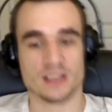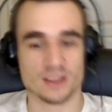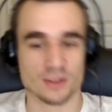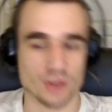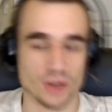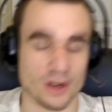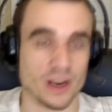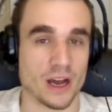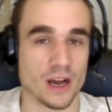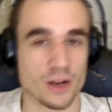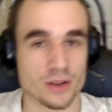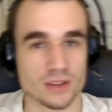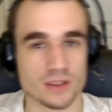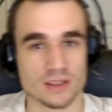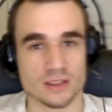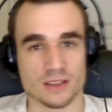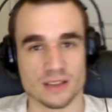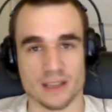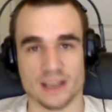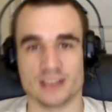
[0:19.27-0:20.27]
turned out
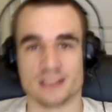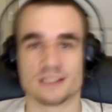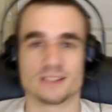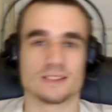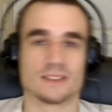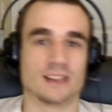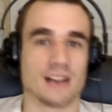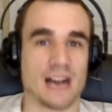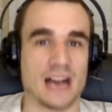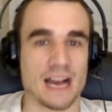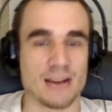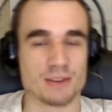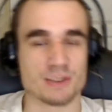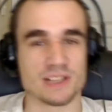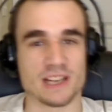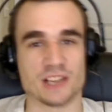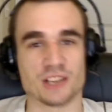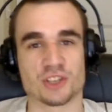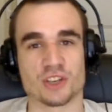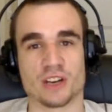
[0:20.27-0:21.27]
that I was
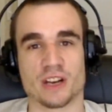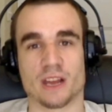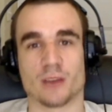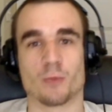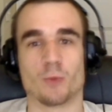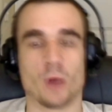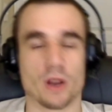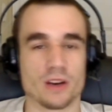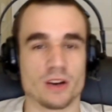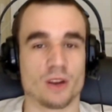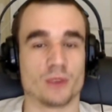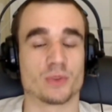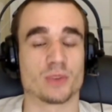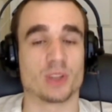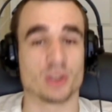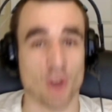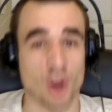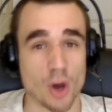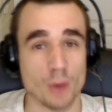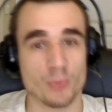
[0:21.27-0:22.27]
actually like one of the
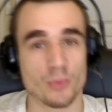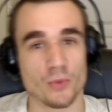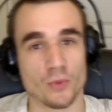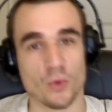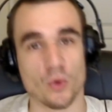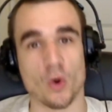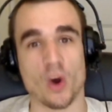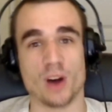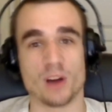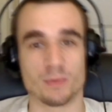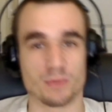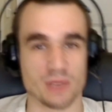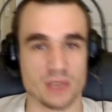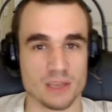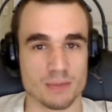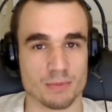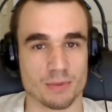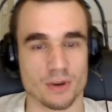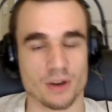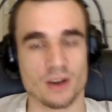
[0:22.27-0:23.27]
top 4
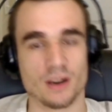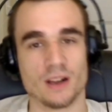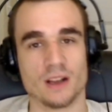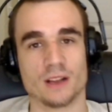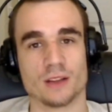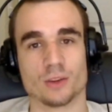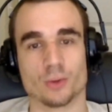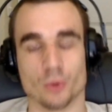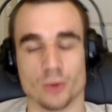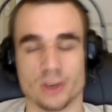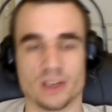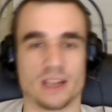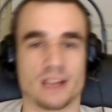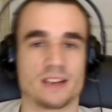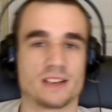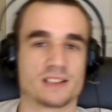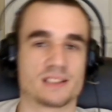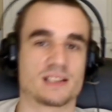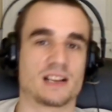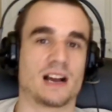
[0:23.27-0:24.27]
people doing that
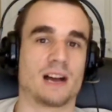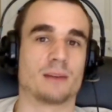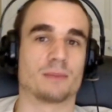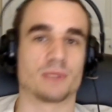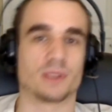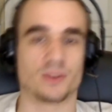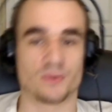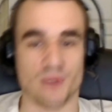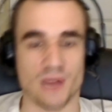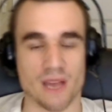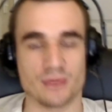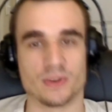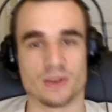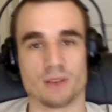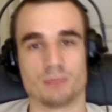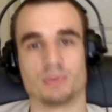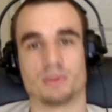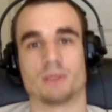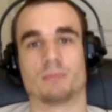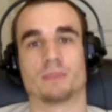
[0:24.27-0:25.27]
exam that
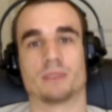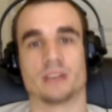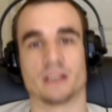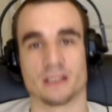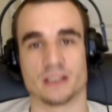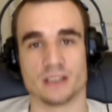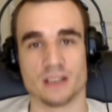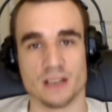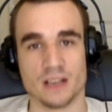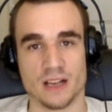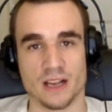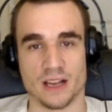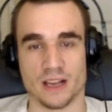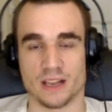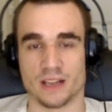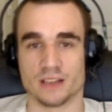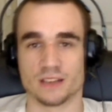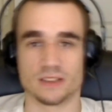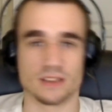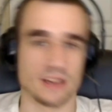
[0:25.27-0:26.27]
500 people did,
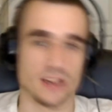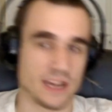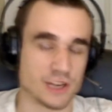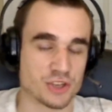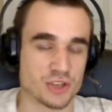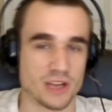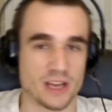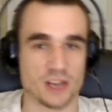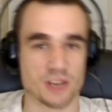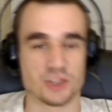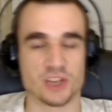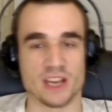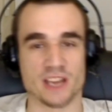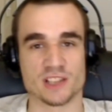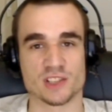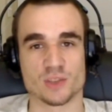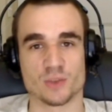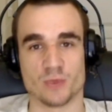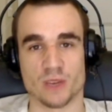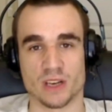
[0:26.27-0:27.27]
and actually had a
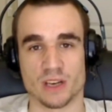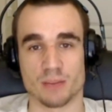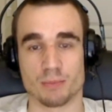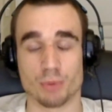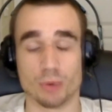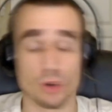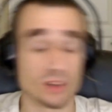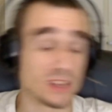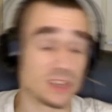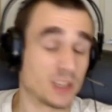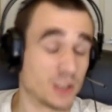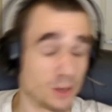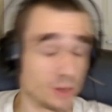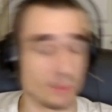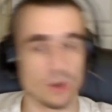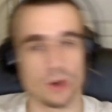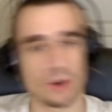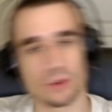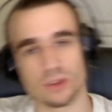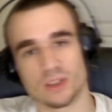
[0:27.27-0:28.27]
chance to win a book that he
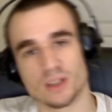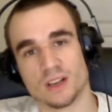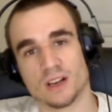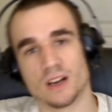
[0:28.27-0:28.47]
wrote.